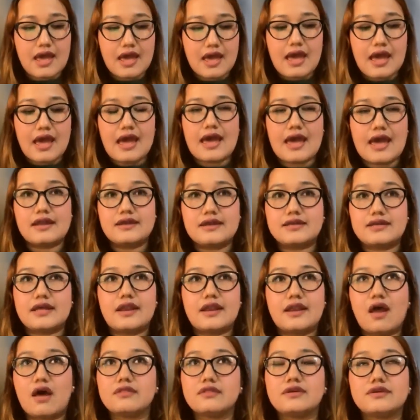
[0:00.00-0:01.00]
And
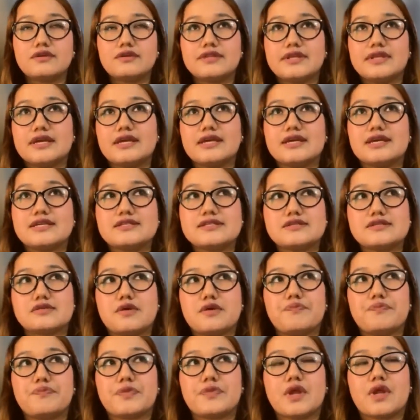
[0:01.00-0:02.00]
another thing is
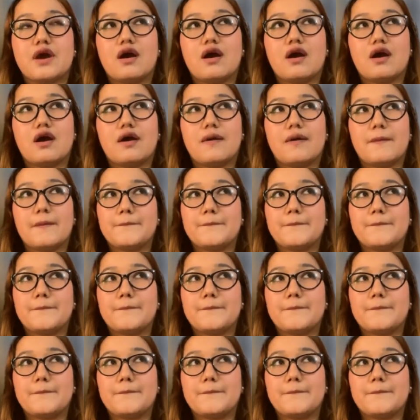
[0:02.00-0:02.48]
uh,